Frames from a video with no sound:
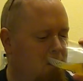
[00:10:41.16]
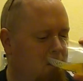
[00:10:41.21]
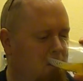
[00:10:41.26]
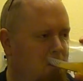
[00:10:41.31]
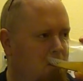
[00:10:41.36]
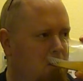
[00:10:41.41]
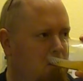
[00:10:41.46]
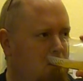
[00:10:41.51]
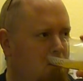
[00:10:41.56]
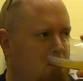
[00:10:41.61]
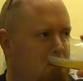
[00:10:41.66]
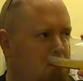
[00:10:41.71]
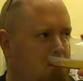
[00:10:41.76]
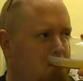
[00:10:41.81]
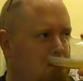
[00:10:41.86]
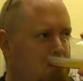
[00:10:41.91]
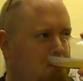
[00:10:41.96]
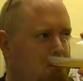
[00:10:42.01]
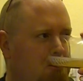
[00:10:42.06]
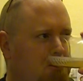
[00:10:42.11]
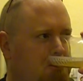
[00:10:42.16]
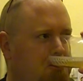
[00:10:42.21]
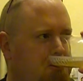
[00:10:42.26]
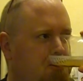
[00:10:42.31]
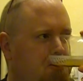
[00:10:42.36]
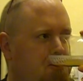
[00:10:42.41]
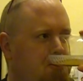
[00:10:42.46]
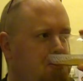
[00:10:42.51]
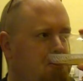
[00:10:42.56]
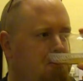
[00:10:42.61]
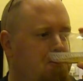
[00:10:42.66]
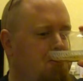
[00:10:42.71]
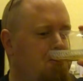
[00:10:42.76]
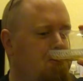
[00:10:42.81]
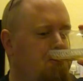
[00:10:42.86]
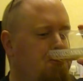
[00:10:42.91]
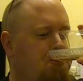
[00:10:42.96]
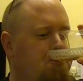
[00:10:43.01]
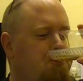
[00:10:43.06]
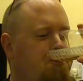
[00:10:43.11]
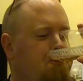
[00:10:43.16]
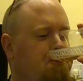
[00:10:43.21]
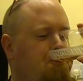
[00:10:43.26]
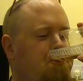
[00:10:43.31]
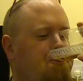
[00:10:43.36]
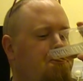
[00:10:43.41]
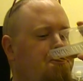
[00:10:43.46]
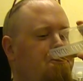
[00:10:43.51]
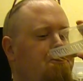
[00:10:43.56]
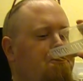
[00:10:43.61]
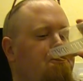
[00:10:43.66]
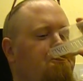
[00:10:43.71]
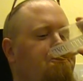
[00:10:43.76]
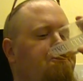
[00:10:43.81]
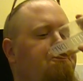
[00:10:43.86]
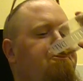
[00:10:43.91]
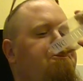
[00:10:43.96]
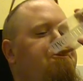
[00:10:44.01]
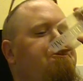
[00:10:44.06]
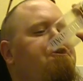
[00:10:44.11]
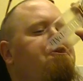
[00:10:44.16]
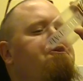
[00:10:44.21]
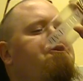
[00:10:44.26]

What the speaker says: (no one is talking)